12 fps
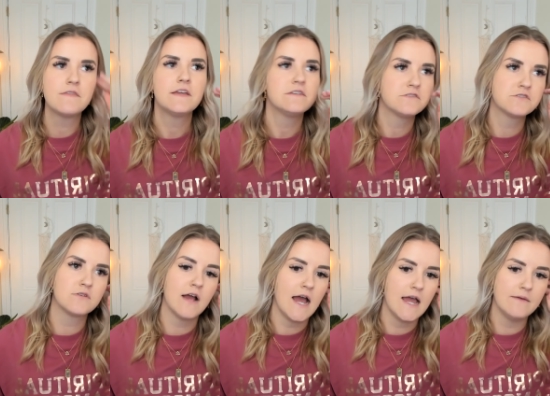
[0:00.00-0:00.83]
they
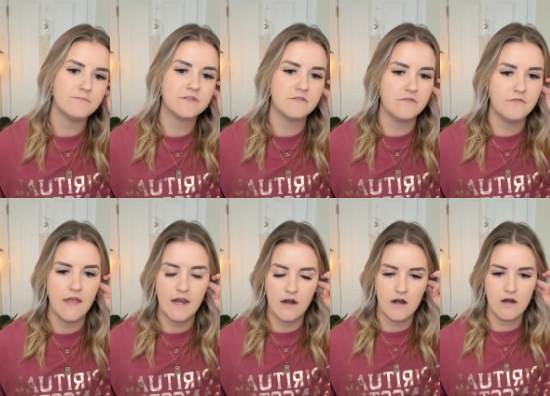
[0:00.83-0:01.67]
described
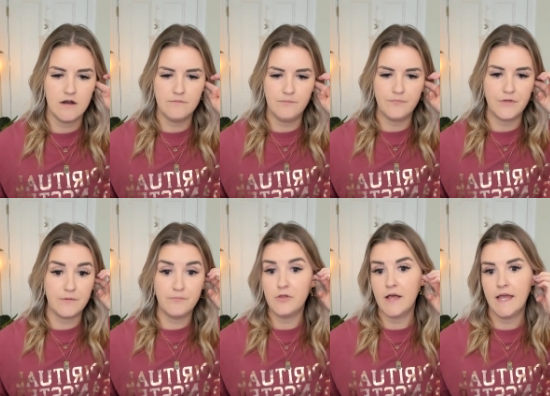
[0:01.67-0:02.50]
their their
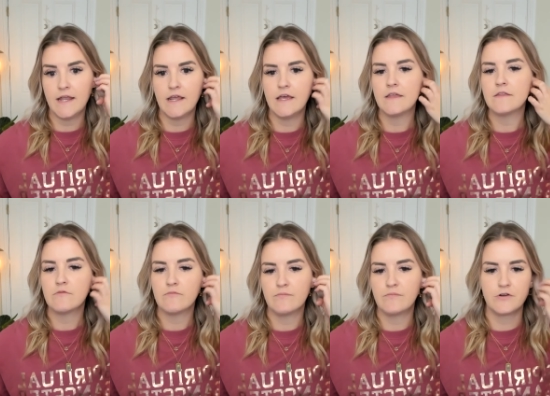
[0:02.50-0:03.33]
planet
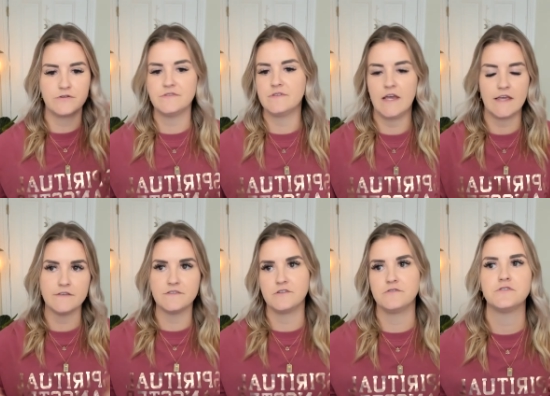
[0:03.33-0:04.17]
their i guess
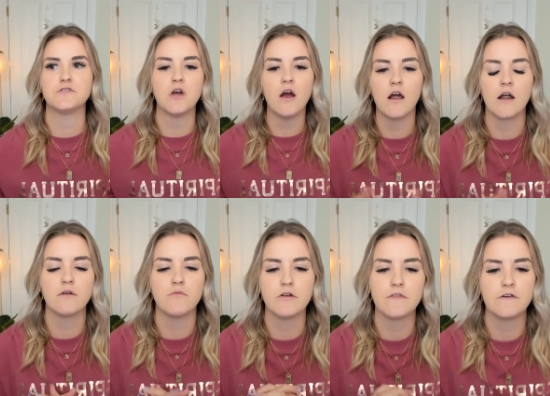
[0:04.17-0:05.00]
their star
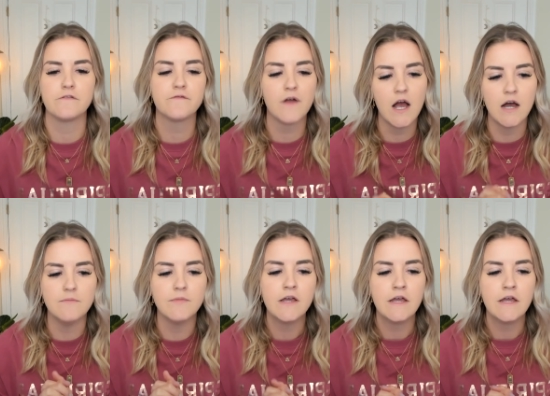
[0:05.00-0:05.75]
where they're from